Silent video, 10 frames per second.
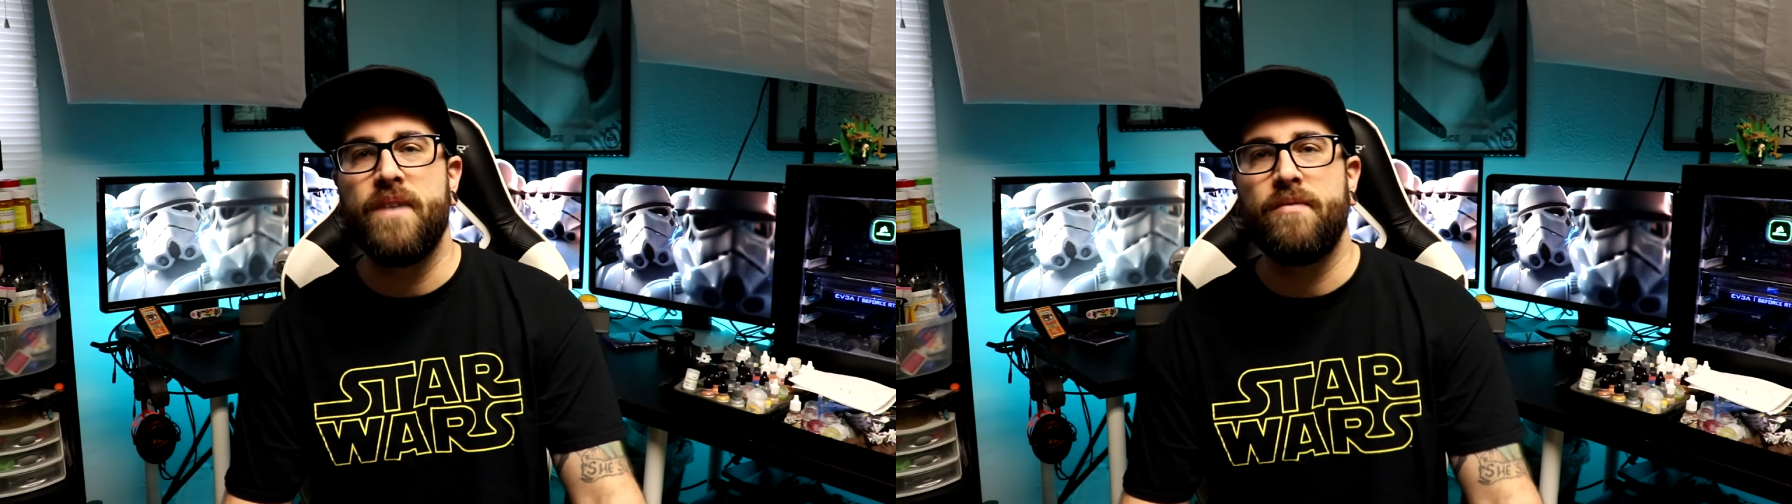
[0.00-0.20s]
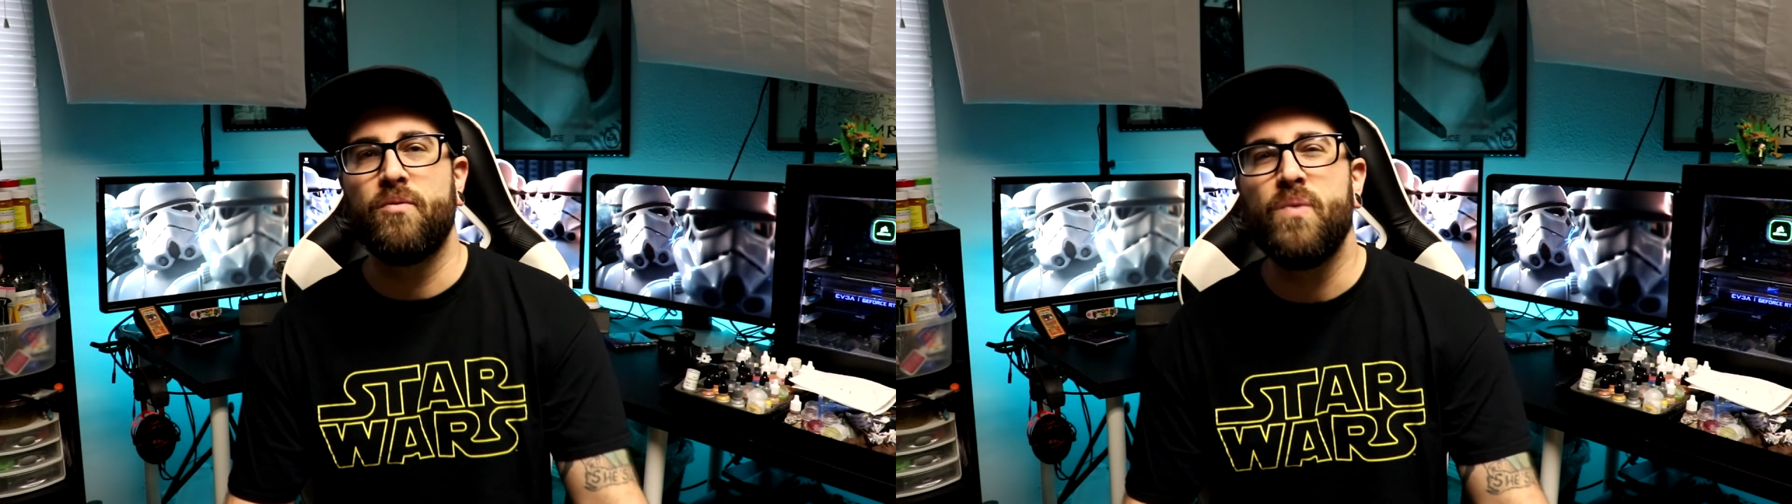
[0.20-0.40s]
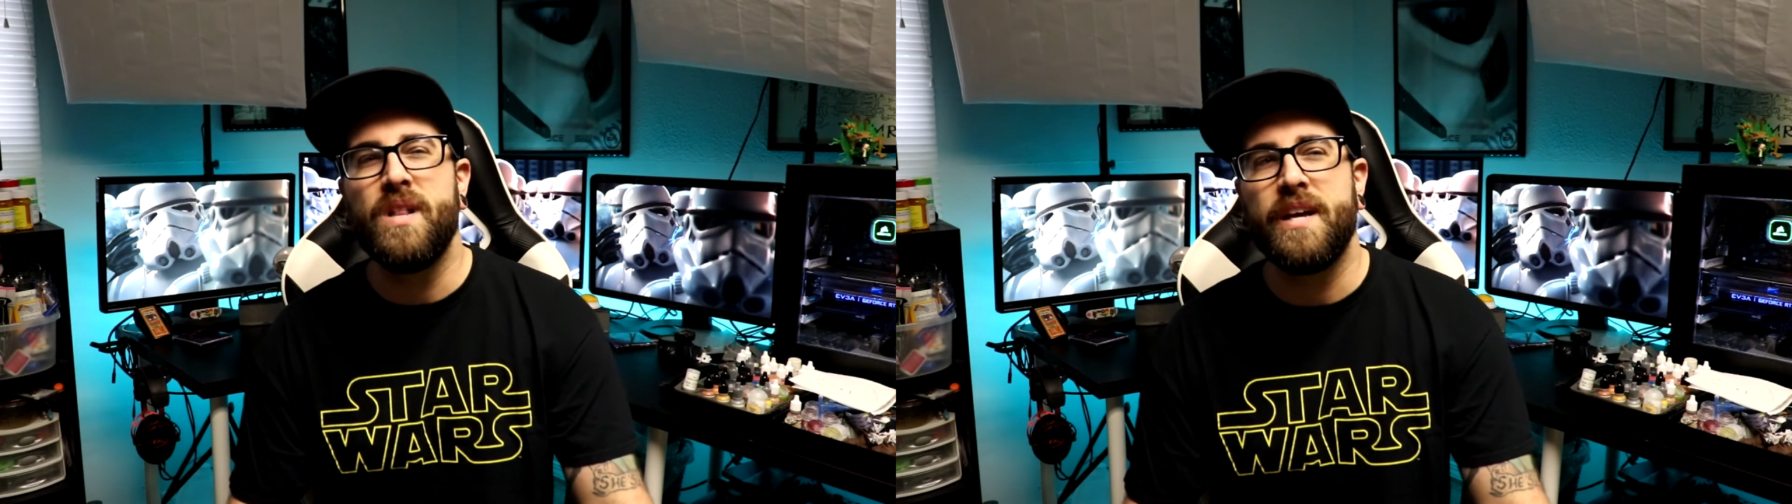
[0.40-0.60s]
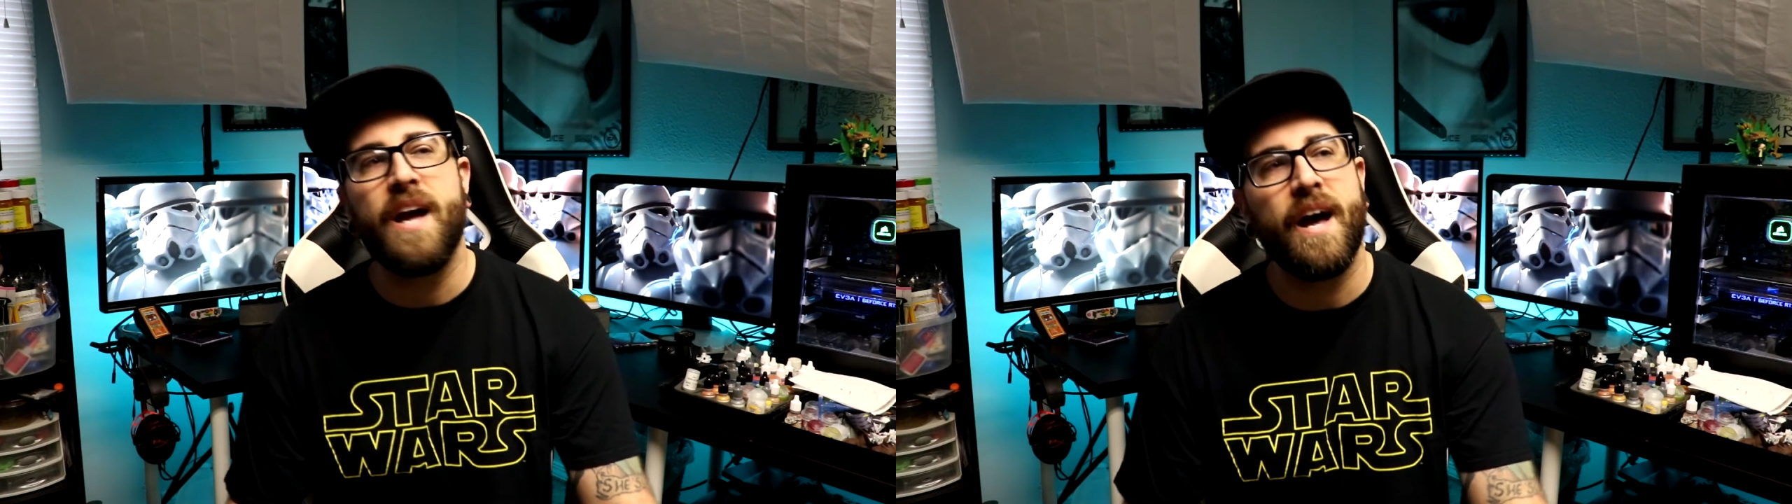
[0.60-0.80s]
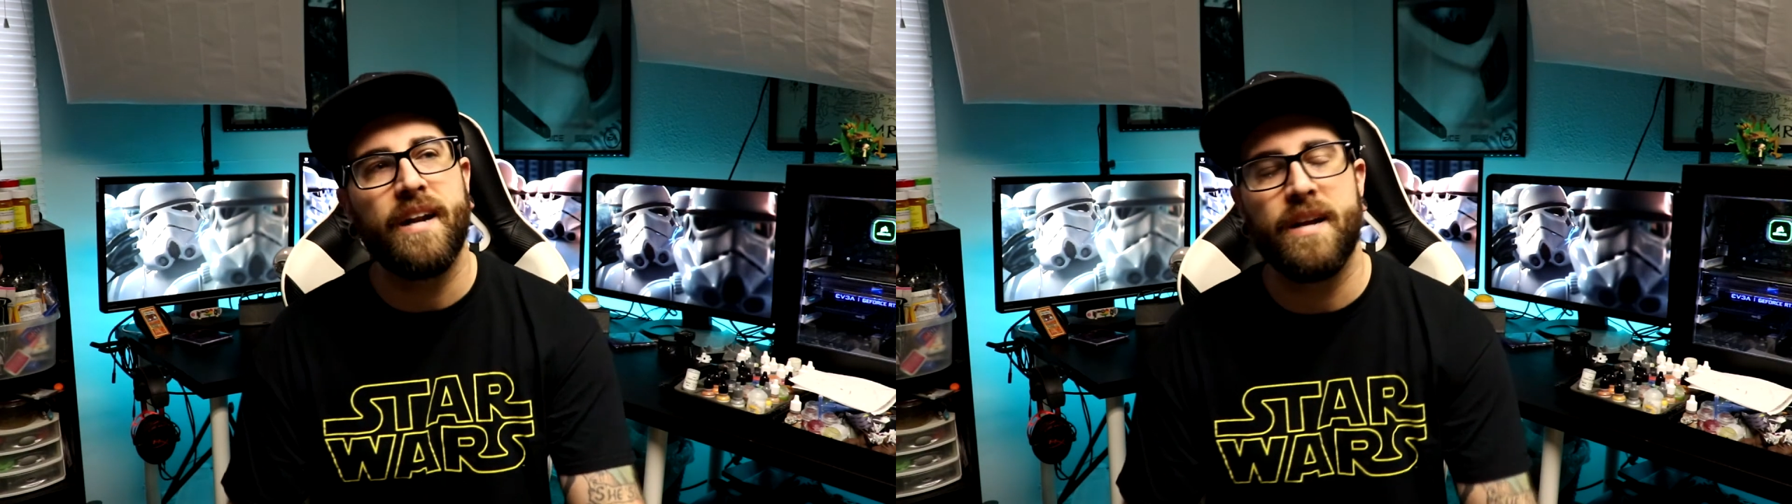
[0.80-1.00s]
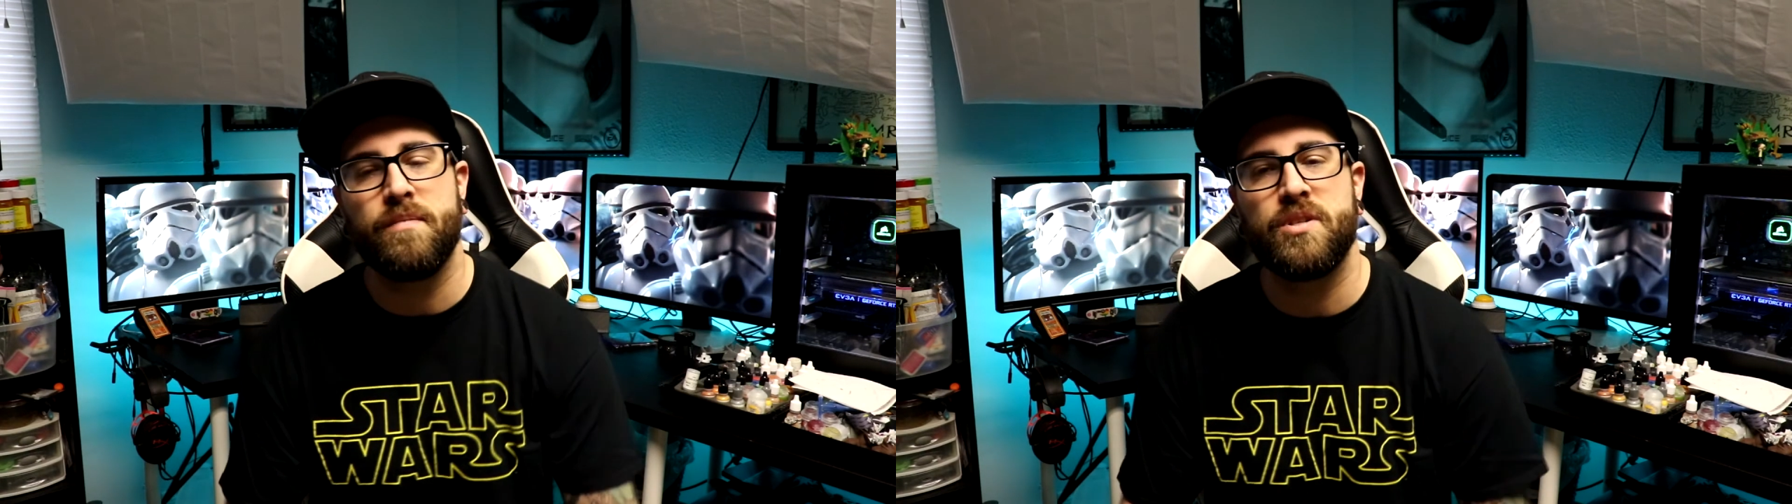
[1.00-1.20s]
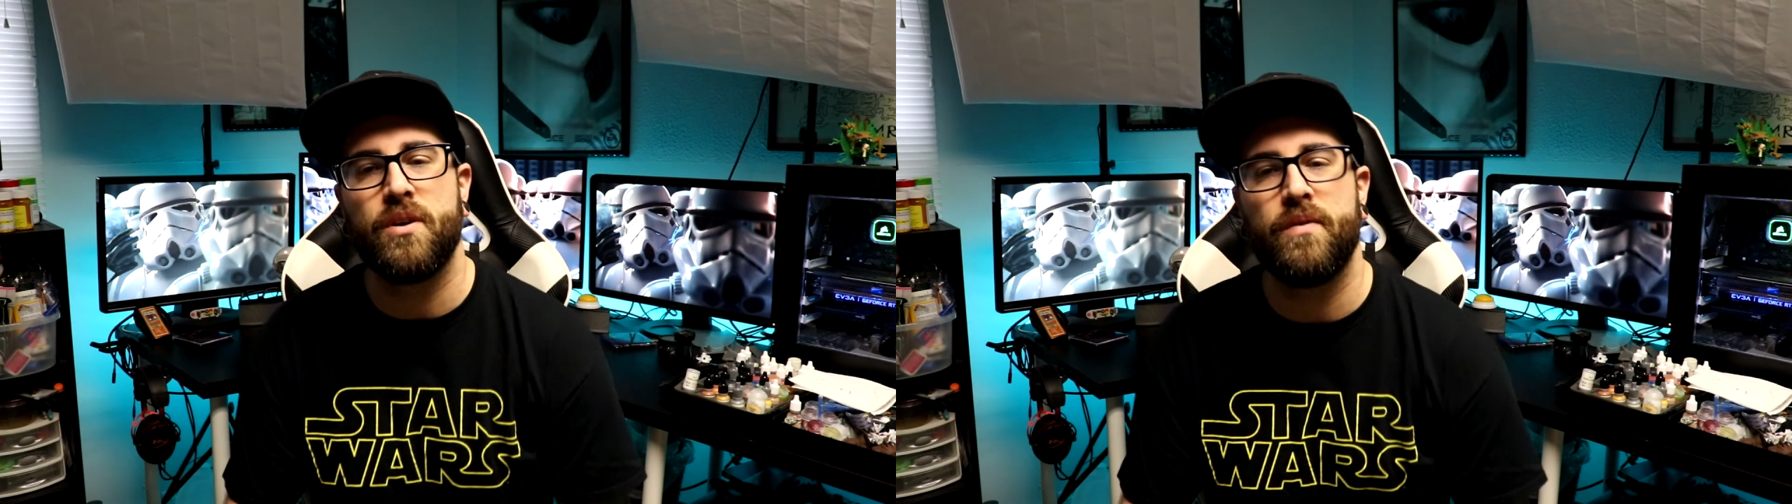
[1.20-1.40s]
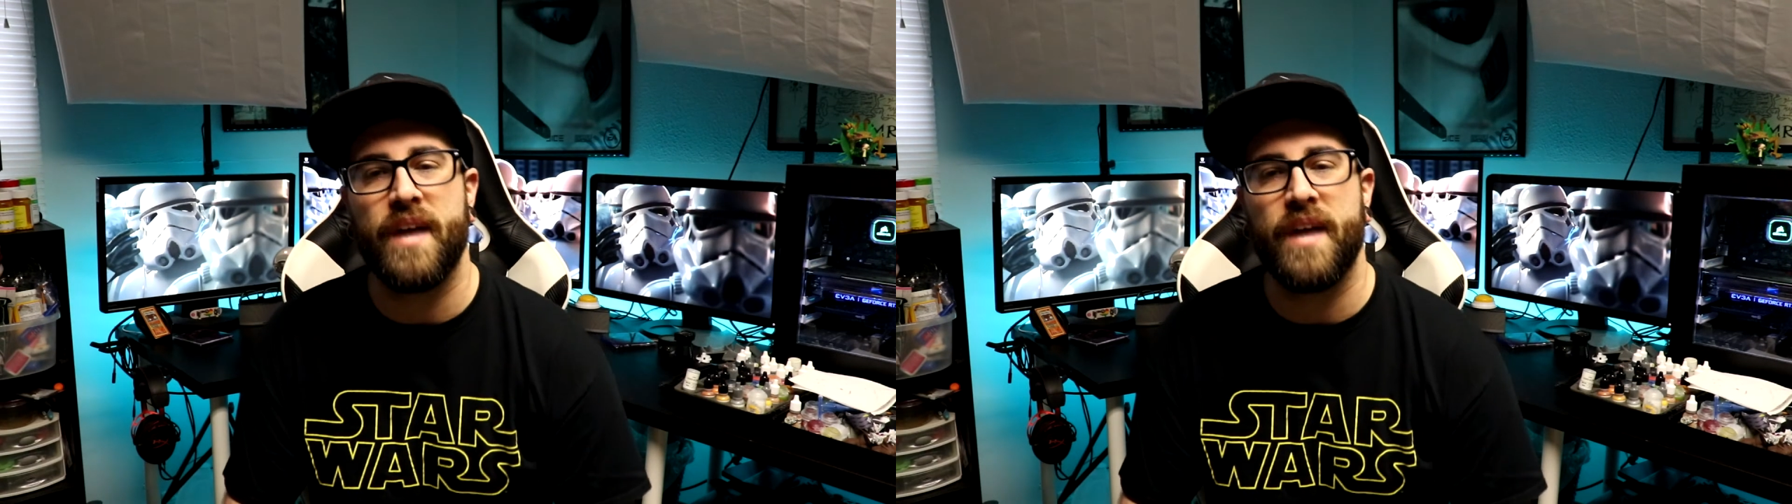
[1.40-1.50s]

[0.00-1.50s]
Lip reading: ever really had an episode